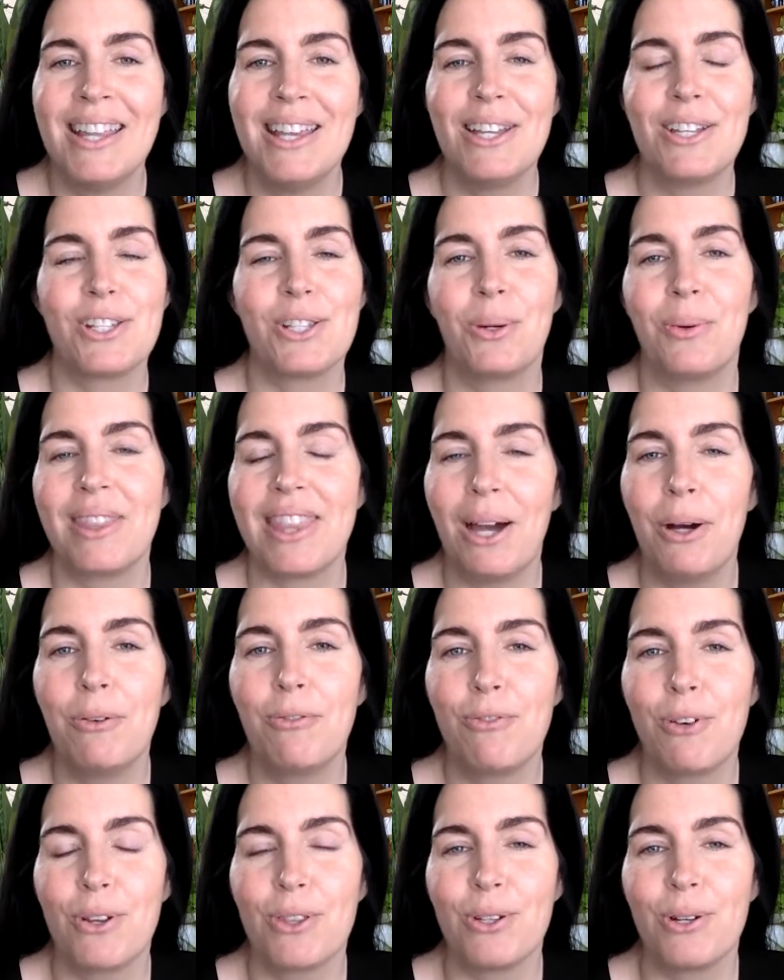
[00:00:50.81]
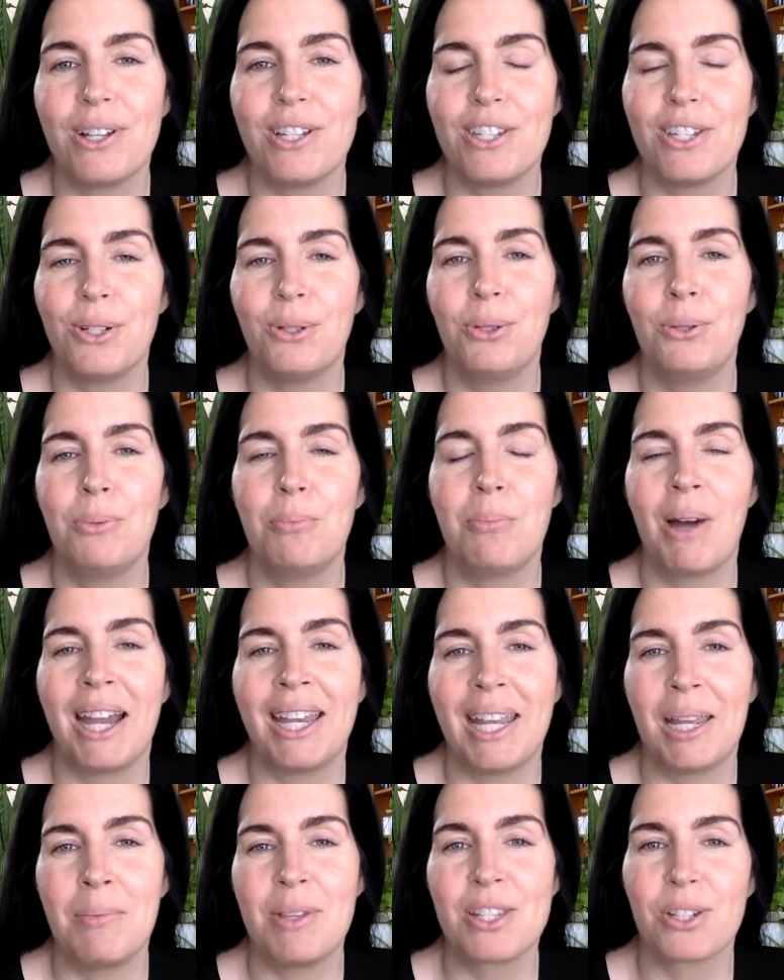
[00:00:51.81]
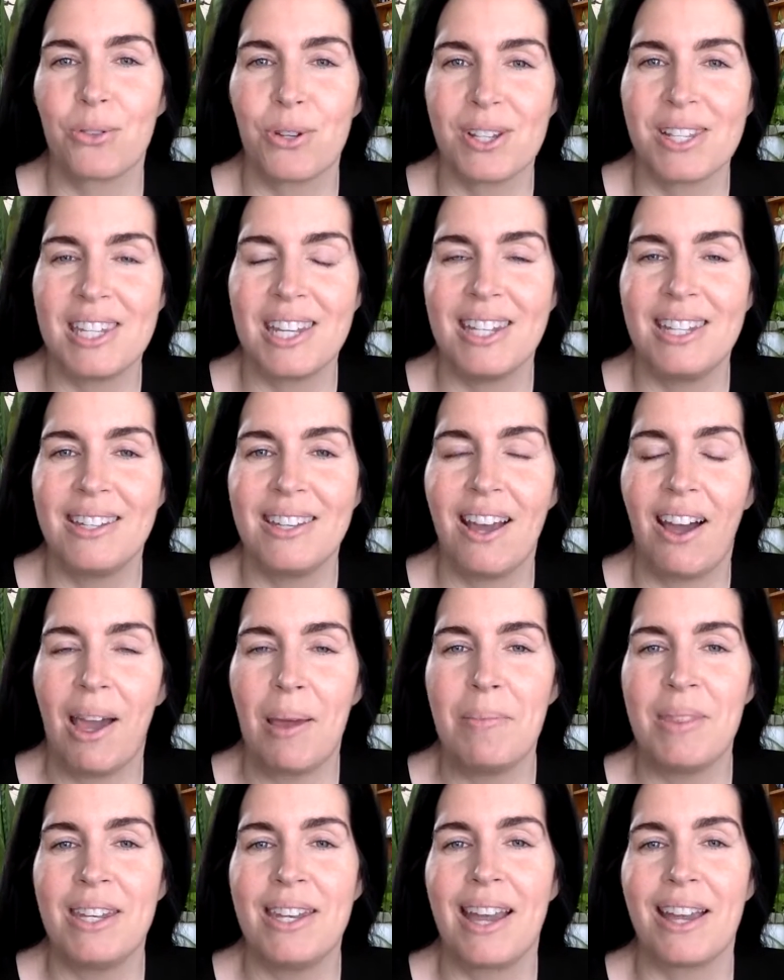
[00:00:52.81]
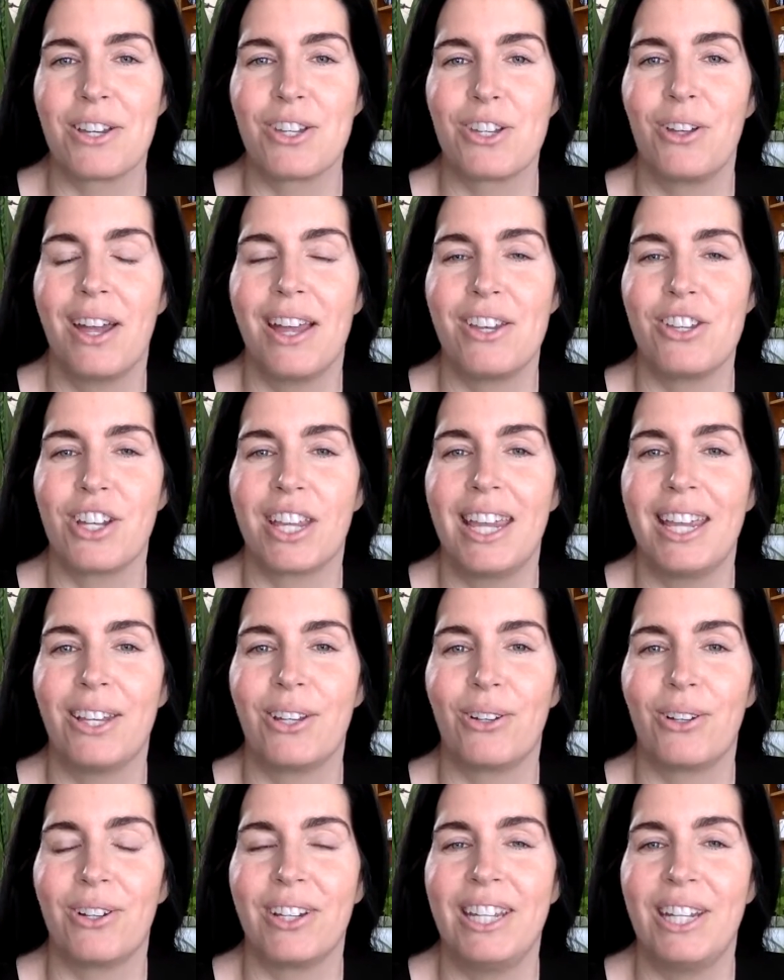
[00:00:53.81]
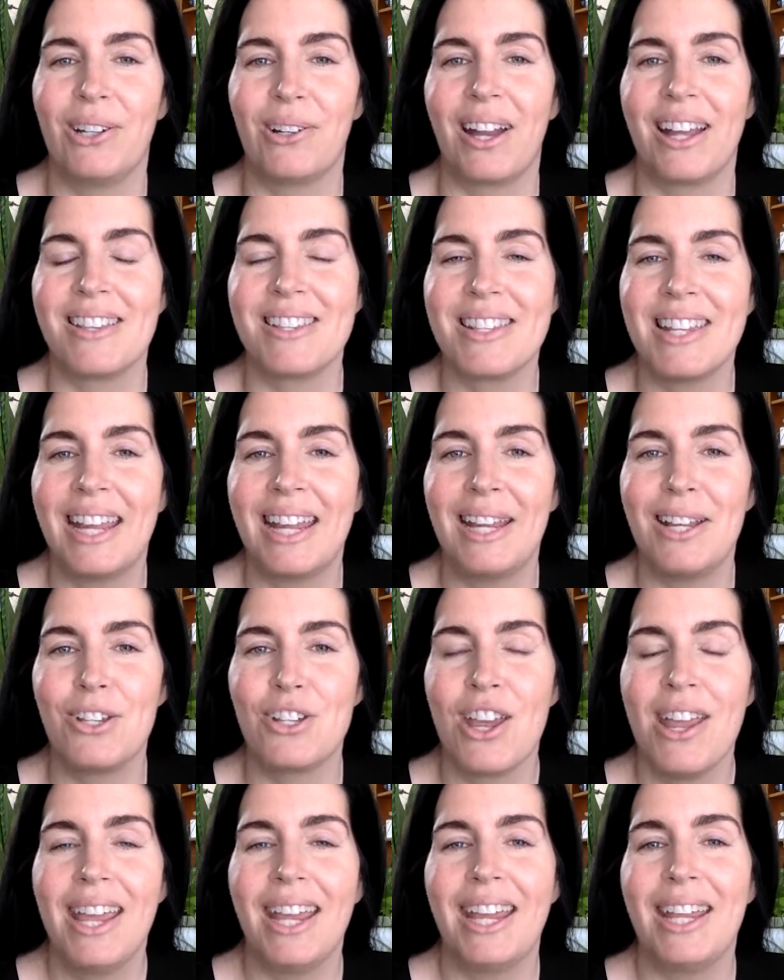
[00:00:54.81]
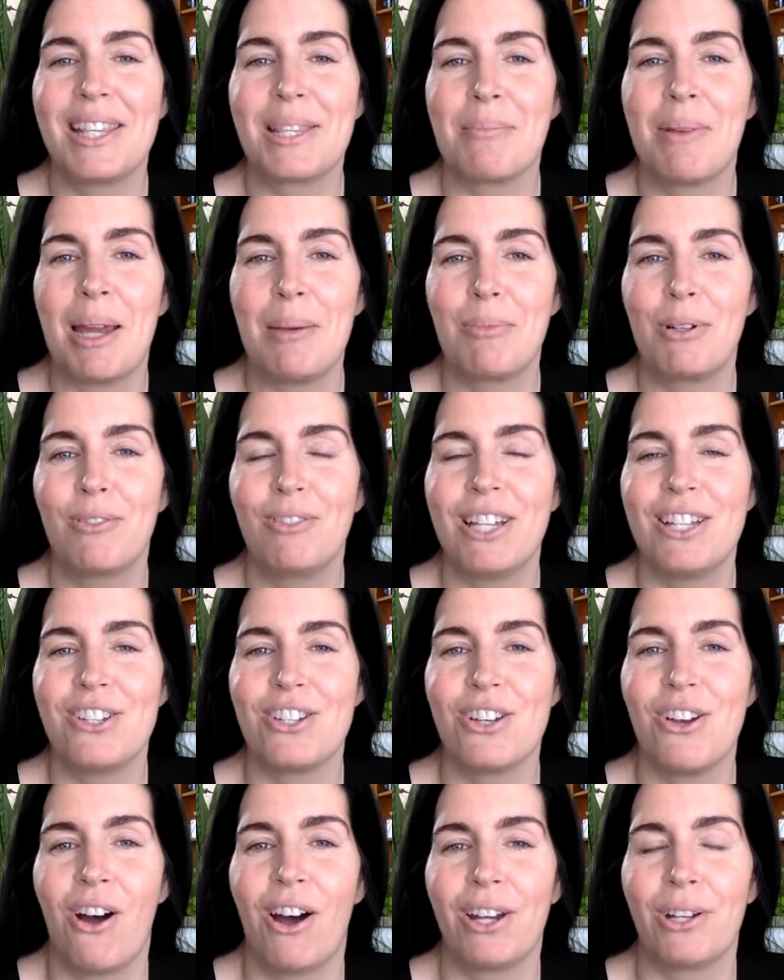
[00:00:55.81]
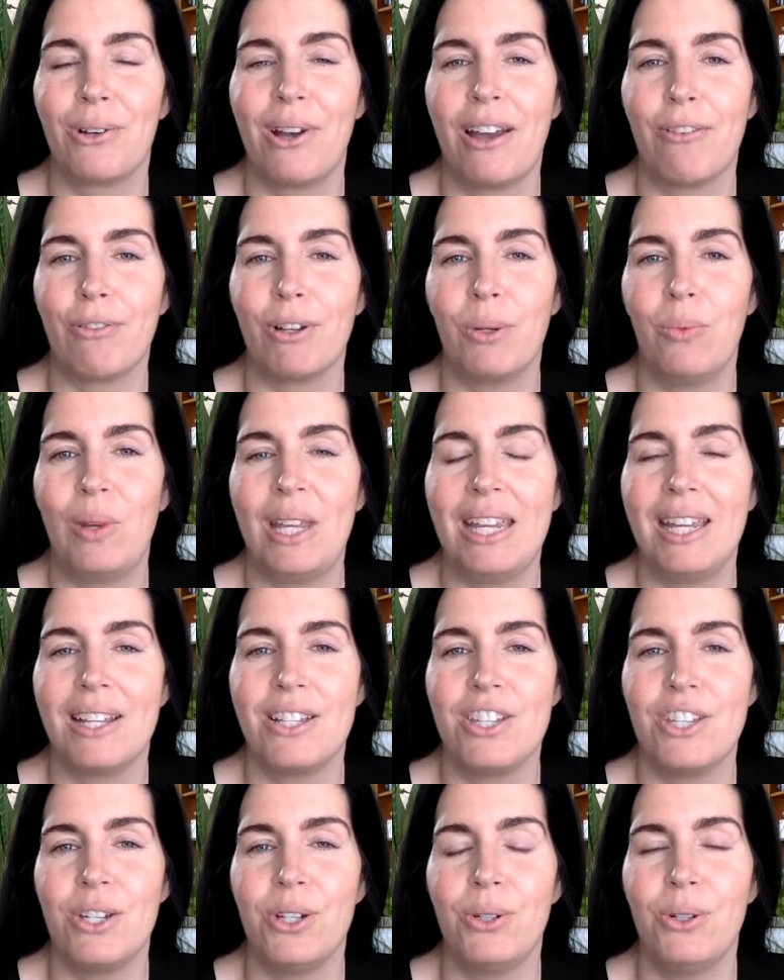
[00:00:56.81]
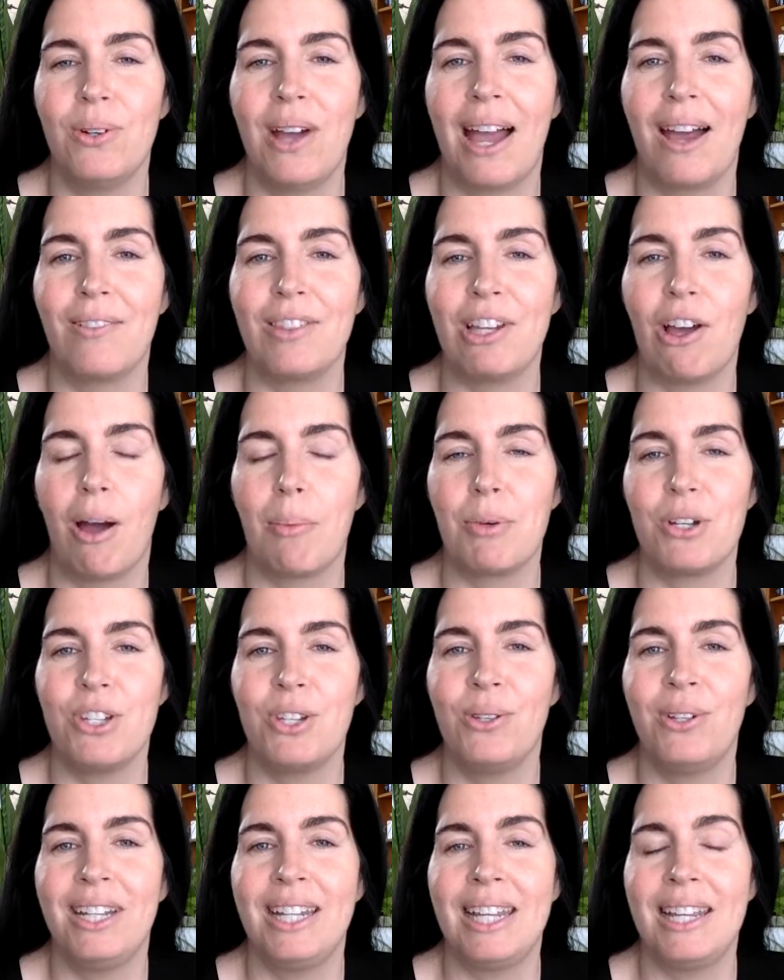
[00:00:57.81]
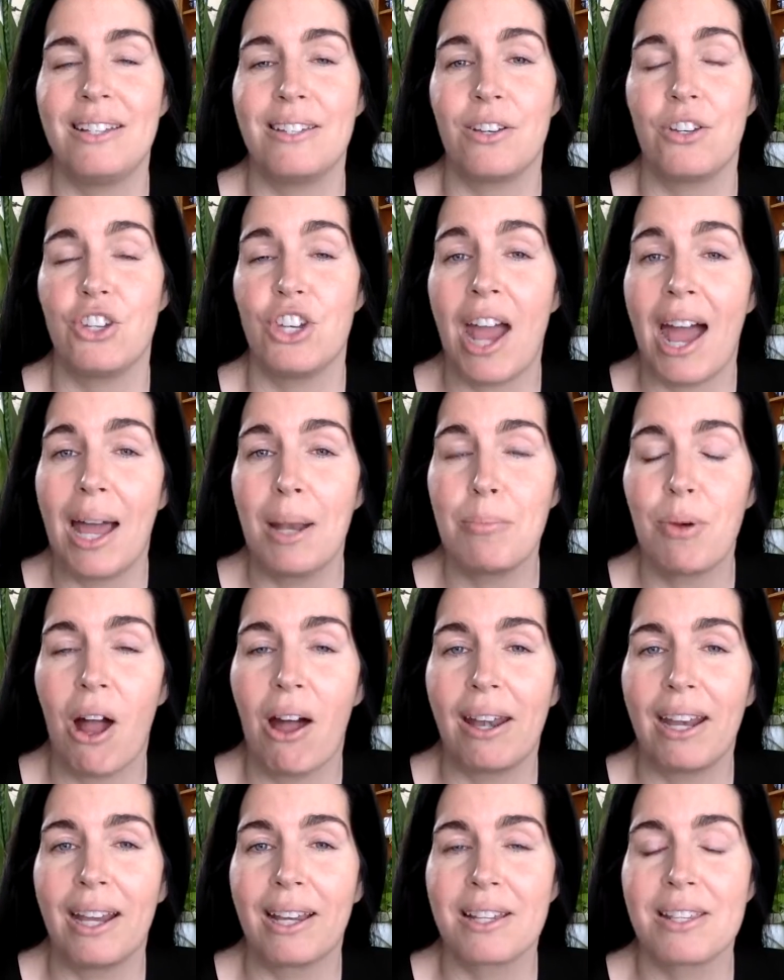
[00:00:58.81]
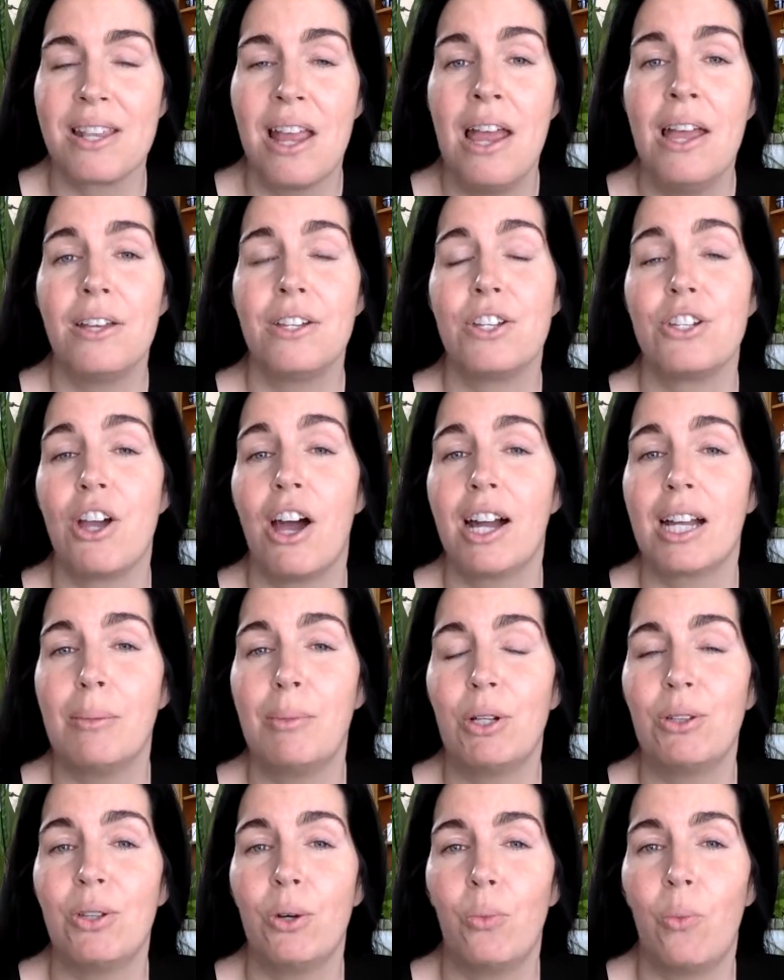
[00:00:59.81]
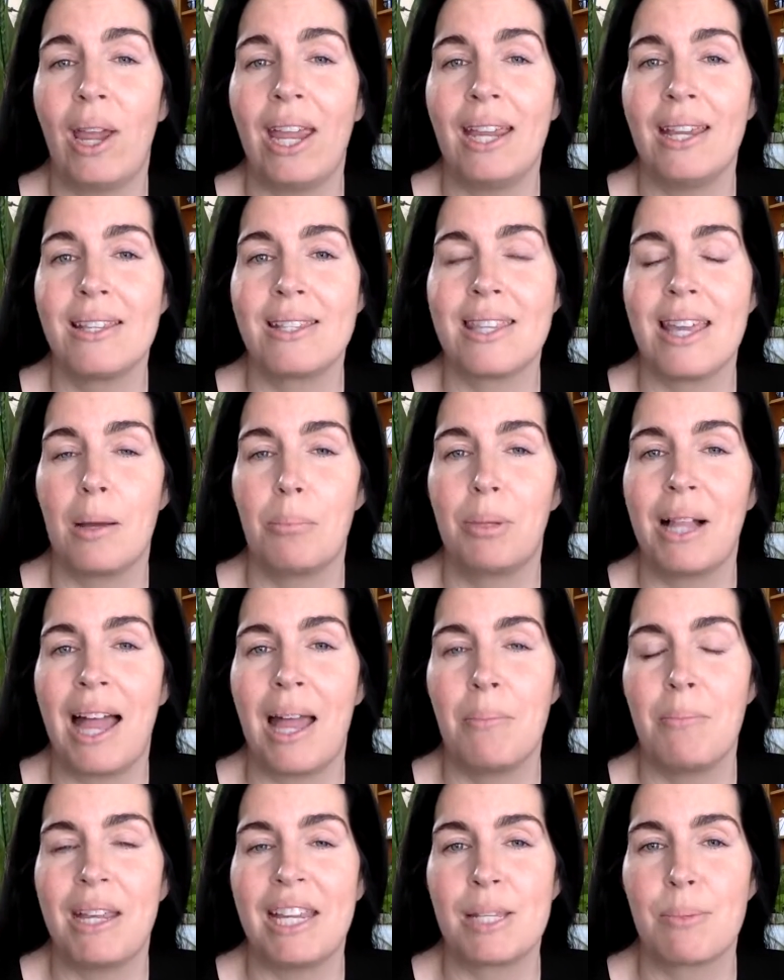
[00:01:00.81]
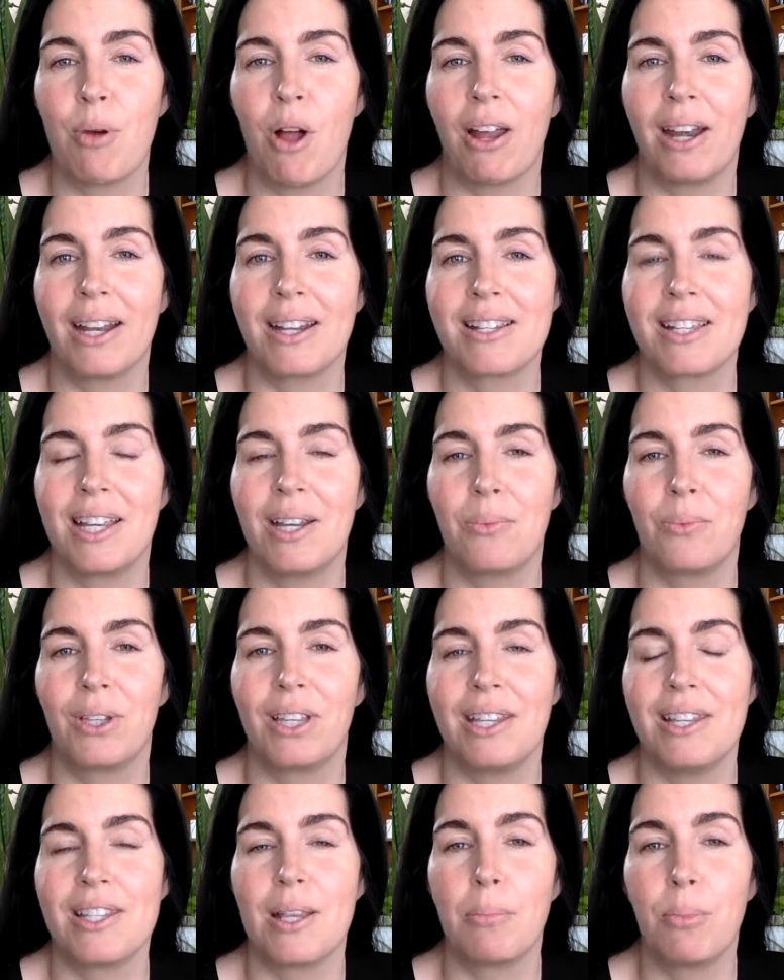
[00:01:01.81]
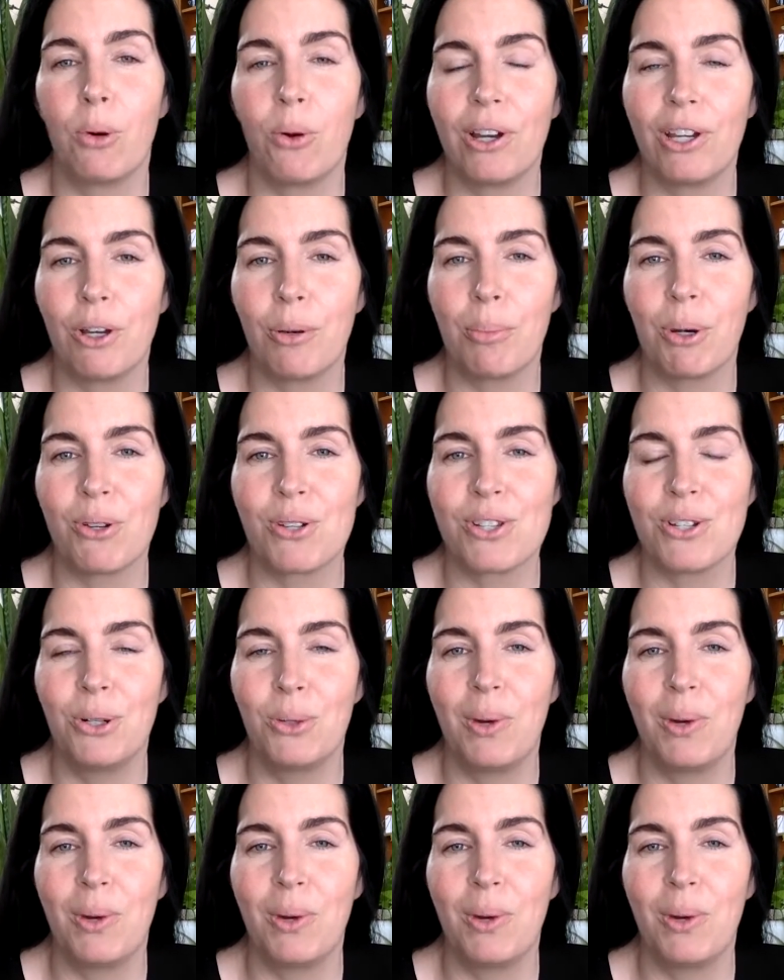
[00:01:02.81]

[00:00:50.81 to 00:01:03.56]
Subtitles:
So without further ado, my name is Kristin. I'm the National Educator here at Saje. It's my privilege and honor every week to have the opportunity to chat products, to talk about the ways that plant-based products can really support your personal